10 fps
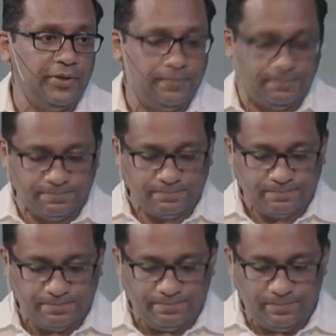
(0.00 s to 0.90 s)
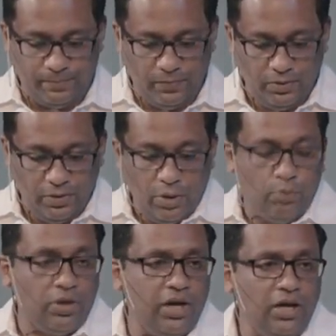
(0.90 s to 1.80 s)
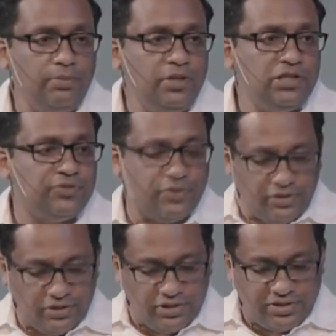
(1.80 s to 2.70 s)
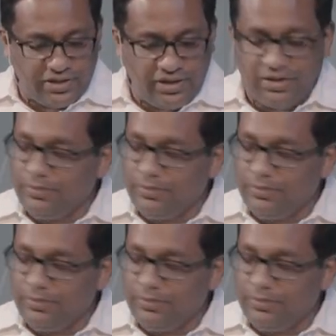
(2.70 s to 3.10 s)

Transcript: What God means for good, Satan means for evil.